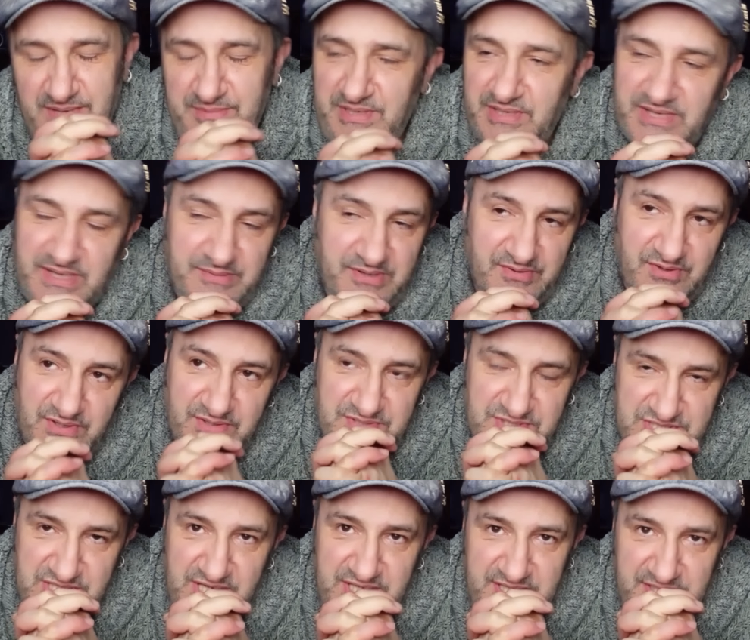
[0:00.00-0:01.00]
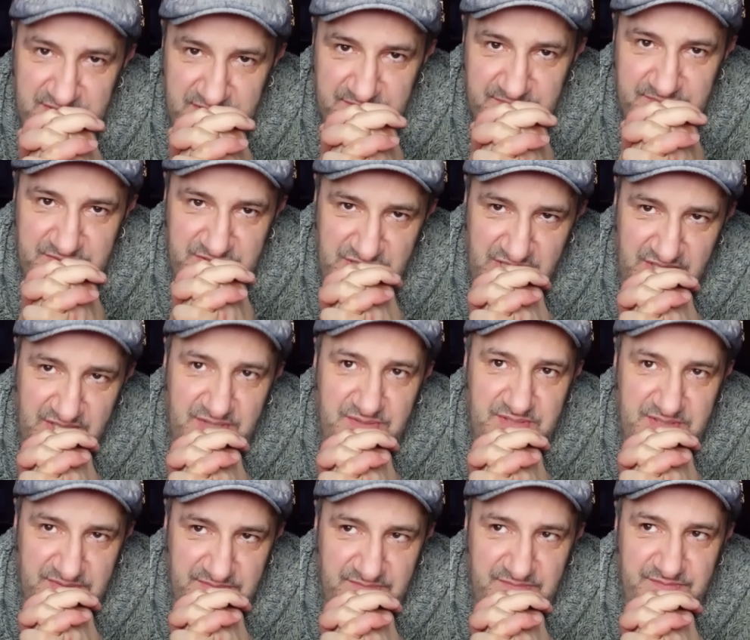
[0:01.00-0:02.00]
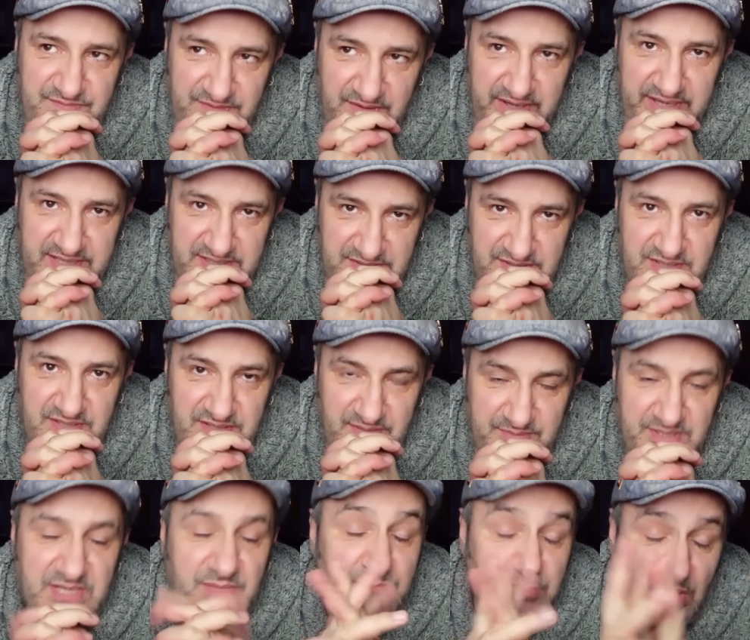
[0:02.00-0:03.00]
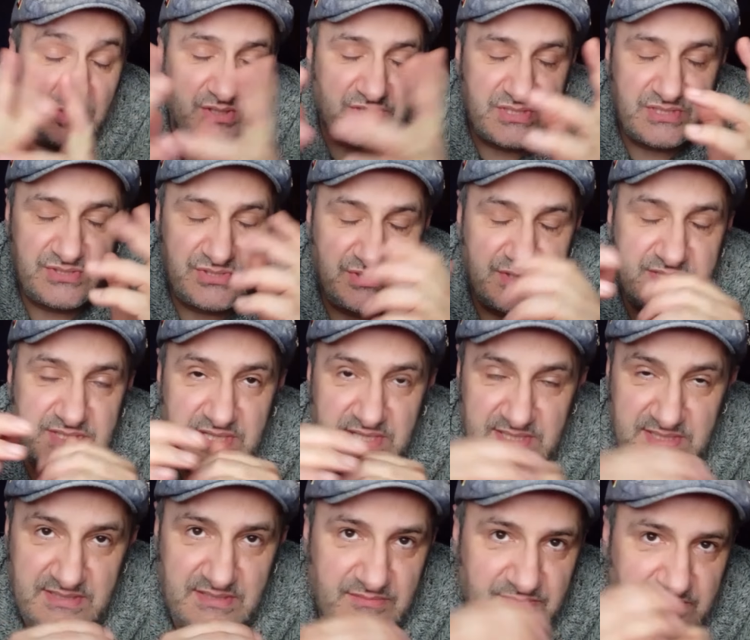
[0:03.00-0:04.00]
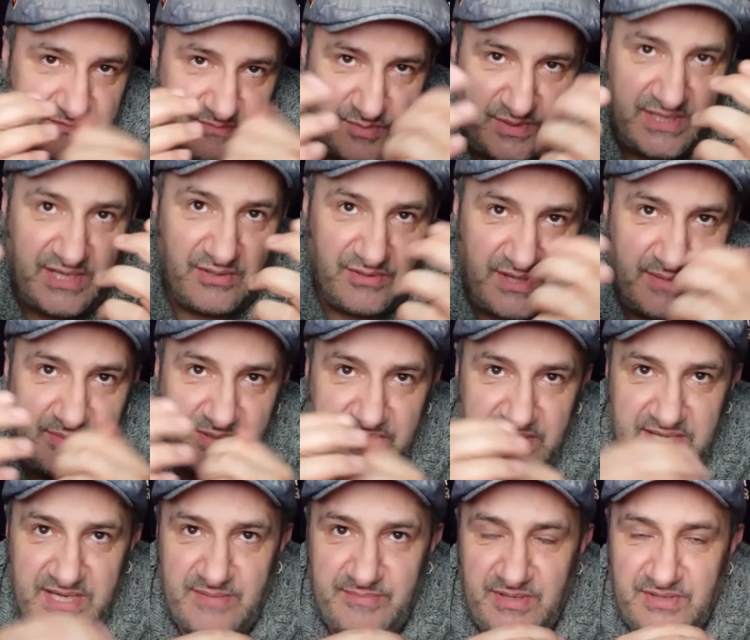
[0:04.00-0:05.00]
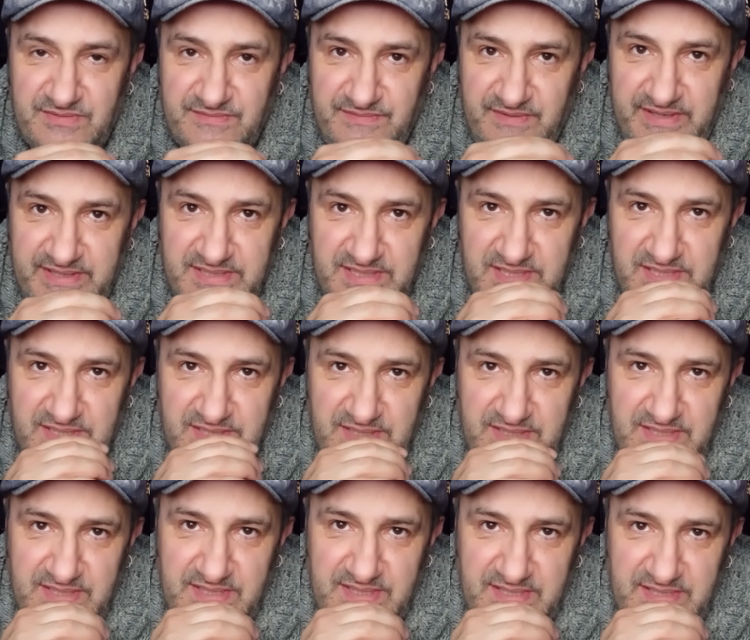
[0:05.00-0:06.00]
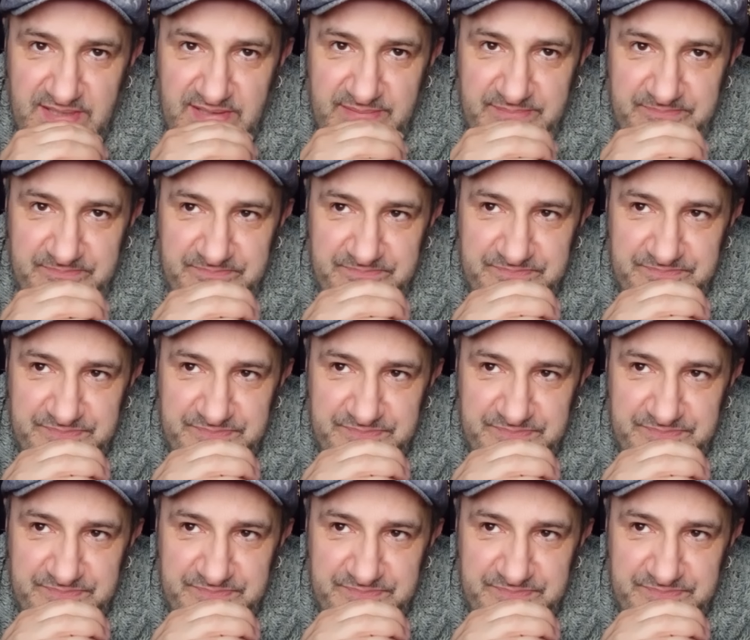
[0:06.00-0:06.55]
Don't get me wrong, Zurdo can Zurdo can fight. I mean, can box, I should say. Can, we know they they can both fight. Um,